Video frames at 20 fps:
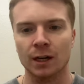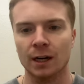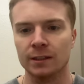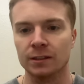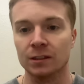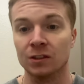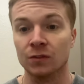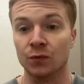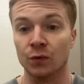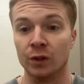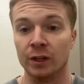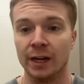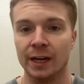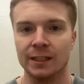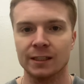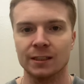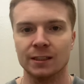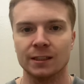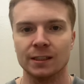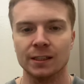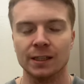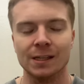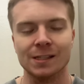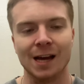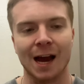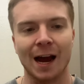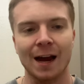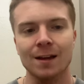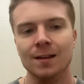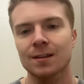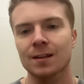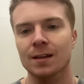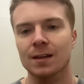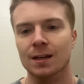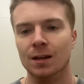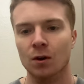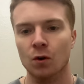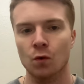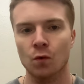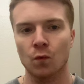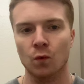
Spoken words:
Cousins free agency is I think